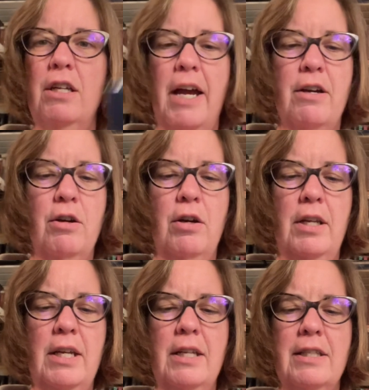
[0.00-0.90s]
I could
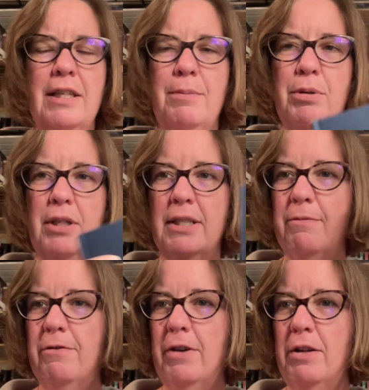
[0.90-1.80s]
easily put some
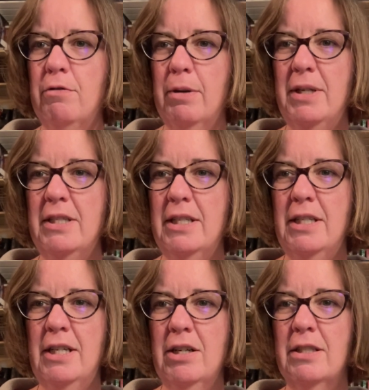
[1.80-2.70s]
fun ribbons in
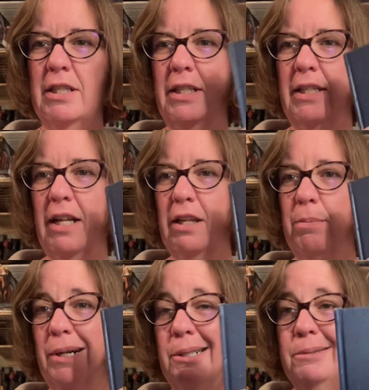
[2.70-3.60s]
here to tell it
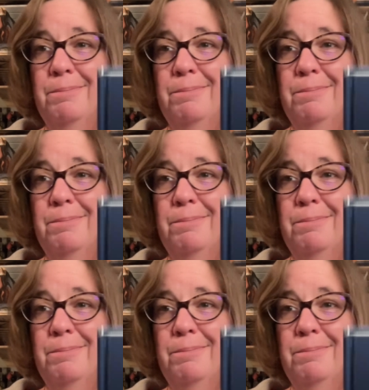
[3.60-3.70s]
apart.